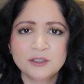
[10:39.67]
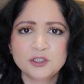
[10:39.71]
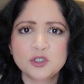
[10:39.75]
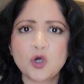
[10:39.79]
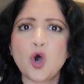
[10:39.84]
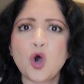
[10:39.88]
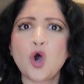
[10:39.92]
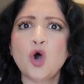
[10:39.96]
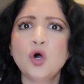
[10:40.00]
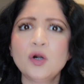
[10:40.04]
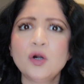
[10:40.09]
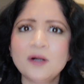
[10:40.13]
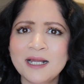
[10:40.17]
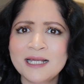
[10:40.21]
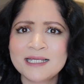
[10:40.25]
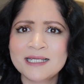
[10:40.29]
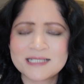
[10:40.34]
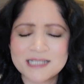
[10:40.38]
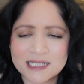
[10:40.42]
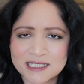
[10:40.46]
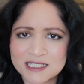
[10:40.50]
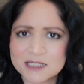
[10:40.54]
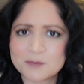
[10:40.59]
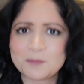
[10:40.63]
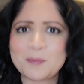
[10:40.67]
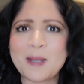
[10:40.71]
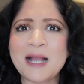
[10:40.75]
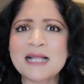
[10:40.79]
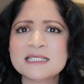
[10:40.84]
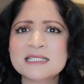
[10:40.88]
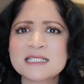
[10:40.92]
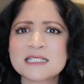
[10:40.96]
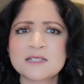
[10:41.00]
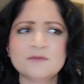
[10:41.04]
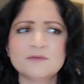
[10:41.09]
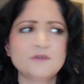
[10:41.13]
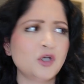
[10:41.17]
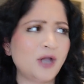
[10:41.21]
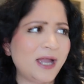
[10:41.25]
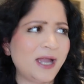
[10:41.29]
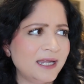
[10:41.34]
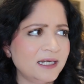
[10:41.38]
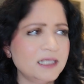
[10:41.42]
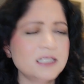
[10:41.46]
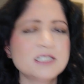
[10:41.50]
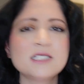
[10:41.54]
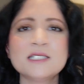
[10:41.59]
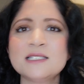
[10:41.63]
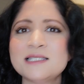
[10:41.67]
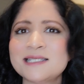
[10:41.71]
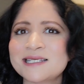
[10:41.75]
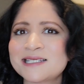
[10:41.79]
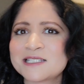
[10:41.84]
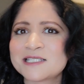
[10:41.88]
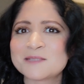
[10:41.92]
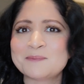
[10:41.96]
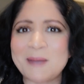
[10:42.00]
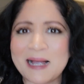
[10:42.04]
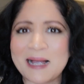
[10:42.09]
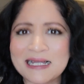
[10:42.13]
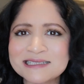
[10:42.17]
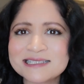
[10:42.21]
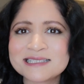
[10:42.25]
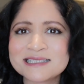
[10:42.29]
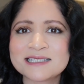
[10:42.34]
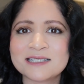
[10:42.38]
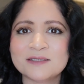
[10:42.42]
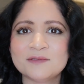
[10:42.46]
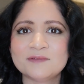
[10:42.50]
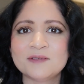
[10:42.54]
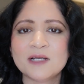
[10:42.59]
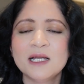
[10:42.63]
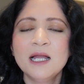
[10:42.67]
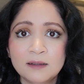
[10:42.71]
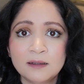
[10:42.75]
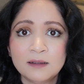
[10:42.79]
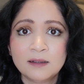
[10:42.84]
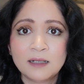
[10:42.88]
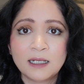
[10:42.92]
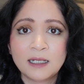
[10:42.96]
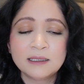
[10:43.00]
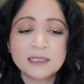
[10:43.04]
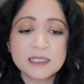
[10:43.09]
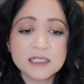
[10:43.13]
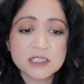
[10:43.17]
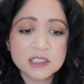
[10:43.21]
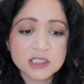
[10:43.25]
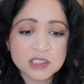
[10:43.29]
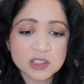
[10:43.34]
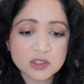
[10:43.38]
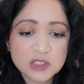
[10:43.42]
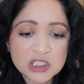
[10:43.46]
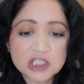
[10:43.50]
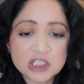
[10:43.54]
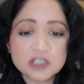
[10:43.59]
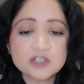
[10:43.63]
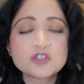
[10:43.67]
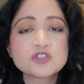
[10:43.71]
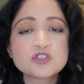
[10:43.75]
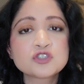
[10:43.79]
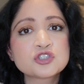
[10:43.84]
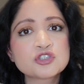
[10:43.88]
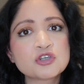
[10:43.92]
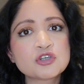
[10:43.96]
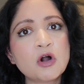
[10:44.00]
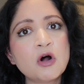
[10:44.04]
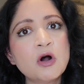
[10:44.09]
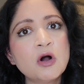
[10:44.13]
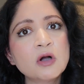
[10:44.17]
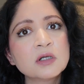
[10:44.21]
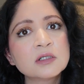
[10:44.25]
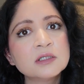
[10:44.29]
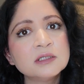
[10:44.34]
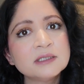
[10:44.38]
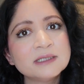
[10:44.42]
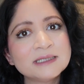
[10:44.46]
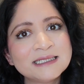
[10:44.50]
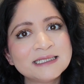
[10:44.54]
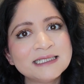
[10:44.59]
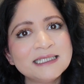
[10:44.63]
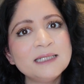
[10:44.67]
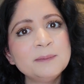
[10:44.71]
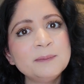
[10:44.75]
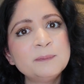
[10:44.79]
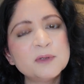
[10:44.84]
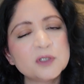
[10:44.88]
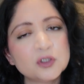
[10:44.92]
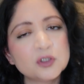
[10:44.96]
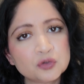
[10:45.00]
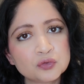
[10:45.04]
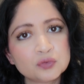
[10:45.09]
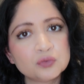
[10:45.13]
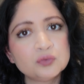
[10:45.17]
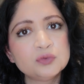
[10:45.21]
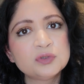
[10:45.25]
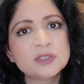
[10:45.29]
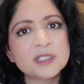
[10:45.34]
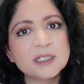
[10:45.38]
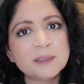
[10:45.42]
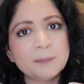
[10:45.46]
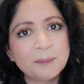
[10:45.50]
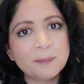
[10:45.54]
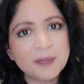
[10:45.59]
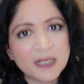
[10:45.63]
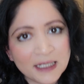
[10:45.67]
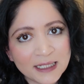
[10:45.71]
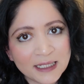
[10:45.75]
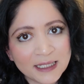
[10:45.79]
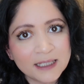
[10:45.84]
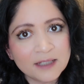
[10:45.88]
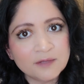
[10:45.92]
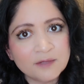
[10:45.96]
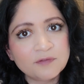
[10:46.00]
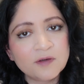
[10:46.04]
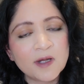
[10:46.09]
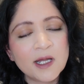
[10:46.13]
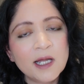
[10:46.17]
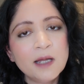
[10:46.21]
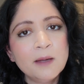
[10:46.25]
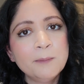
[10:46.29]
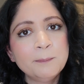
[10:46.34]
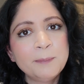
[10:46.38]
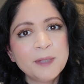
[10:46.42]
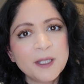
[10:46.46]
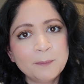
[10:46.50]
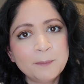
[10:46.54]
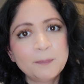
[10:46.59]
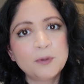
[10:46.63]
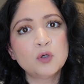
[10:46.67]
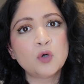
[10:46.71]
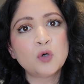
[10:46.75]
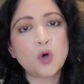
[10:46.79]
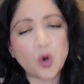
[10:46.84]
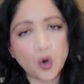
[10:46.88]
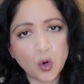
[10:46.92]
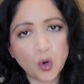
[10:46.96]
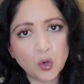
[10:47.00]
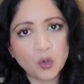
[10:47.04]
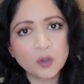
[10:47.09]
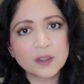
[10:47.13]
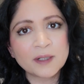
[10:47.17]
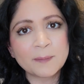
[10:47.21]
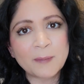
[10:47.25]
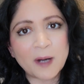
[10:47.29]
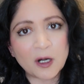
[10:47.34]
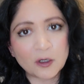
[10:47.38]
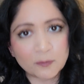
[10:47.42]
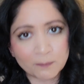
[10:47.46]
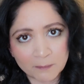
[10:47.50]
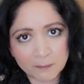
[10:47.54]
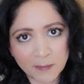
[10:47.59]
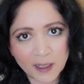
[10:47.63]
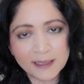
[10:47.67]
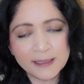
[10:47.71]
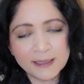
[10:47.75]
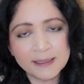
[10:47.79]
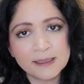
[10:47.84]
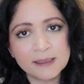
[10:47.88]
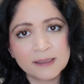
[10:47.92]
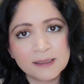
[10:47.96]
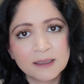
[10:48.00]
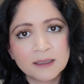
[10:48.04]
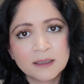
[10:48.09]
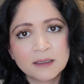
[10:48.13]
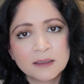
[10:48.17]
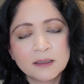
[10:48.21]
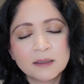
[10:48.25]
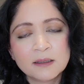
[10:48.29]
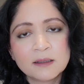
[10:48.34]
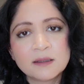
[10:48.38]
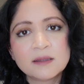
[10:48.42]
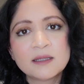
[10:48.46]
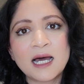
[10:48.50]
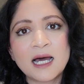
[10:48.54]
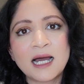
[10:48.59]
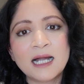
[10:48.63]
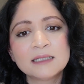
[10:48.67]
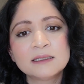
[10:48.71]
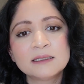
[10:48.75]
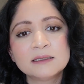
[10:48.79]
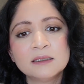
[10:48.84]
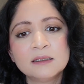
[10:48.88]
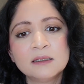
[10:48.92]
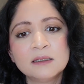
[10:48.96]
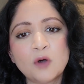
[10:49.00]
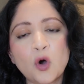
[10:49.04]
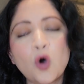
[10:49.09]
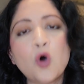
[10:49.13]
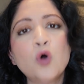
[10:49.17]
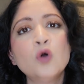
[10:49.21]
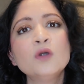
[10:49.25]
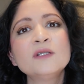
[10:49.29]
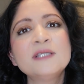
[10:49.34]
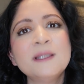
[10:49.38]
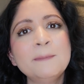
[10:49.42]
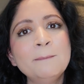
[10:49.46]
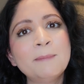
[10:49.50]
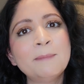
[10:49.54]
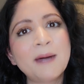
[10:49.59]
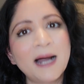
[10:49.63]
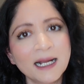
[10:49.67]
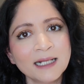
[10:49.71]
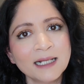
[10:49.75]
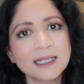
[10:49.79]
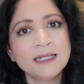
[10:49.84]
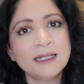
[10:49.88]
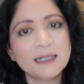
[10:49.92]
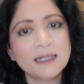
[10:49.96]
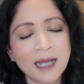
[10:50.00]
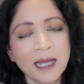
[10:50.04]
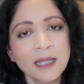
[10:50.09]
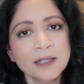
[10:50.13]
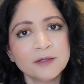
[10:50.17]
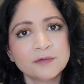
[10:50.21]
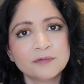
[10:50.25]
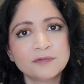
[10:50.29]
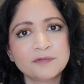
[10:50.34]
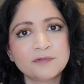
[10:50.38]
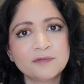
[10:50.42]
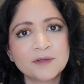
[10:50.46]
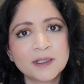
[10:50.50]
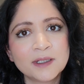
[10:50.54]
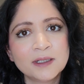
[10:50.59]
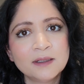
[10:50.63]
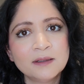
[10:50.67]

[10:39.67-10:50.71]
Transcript: Your aura is expansive, your energy is expansive. And there's such a strong, deep rooted belief people hold about money that hold them back in life.